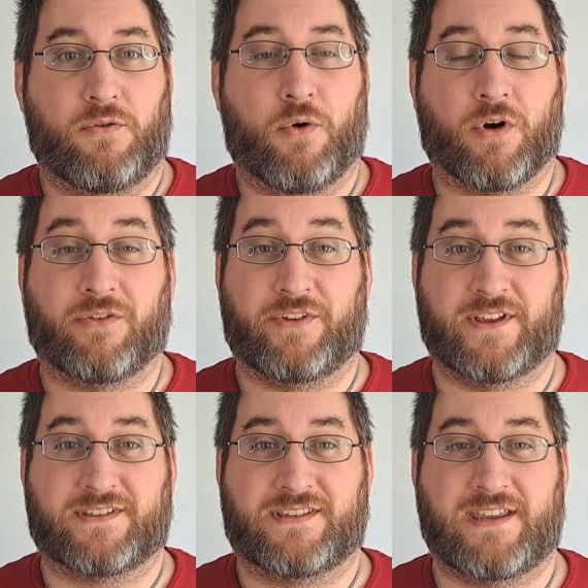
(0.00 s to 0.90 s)

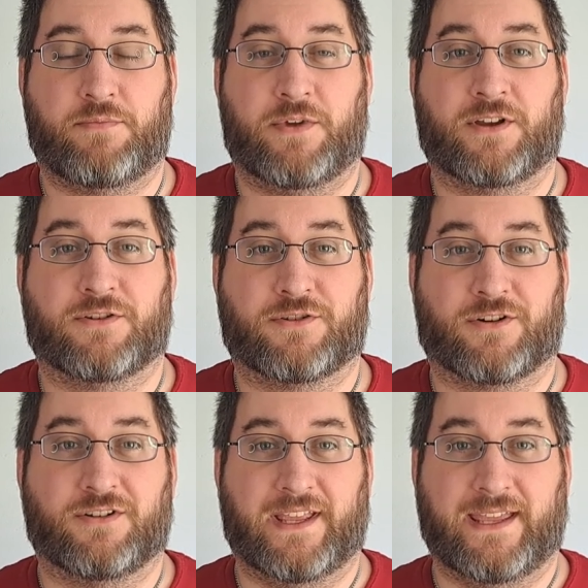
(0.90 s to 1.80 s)
Orpheus stepping
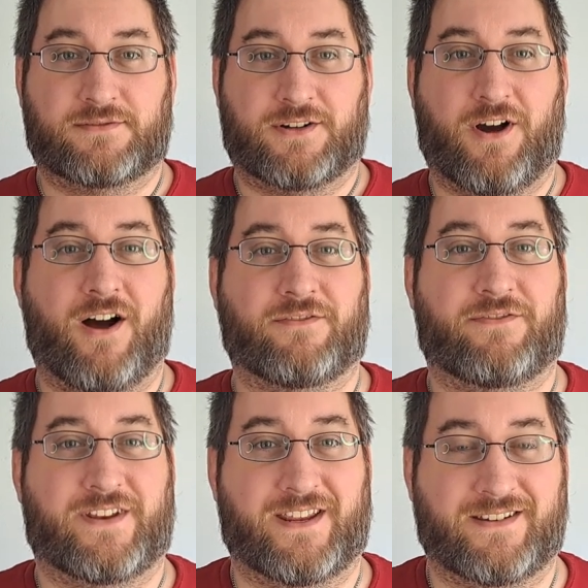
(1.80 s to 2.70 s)
surely,
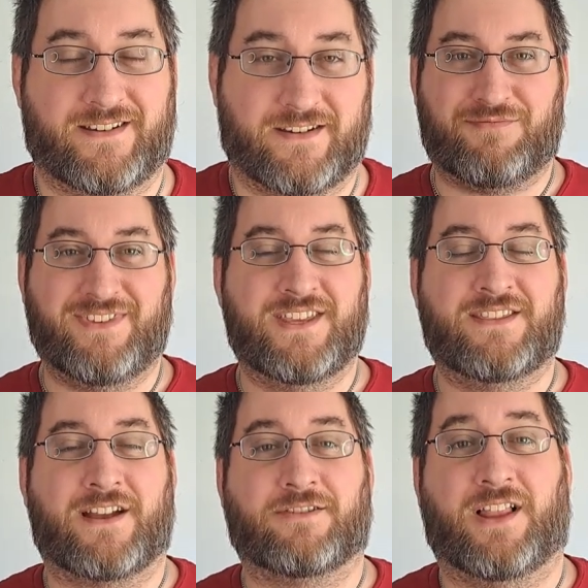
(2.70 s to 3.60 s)
confident
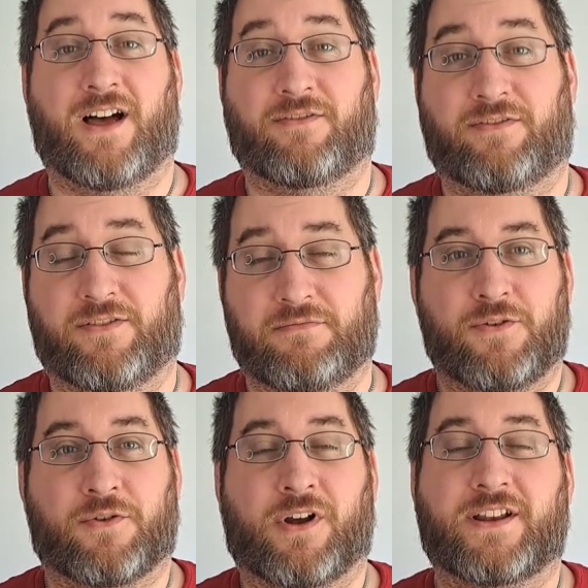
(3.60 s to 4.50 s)
in their love.
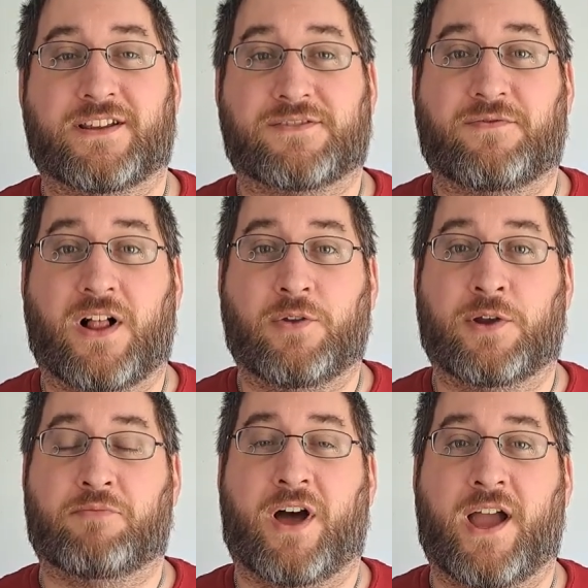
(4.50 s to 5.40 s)
Eurydice
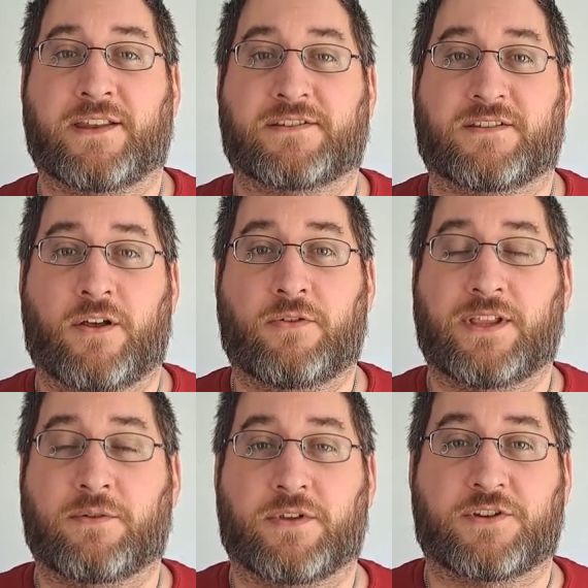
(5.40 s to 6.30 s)
following behind
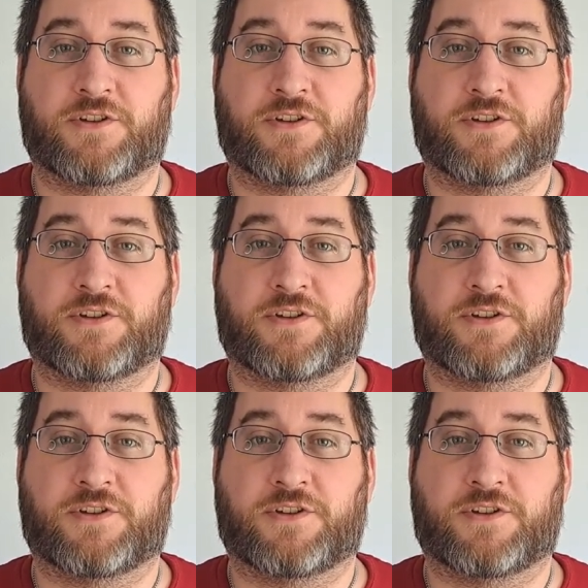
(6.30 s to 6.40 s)
slowly with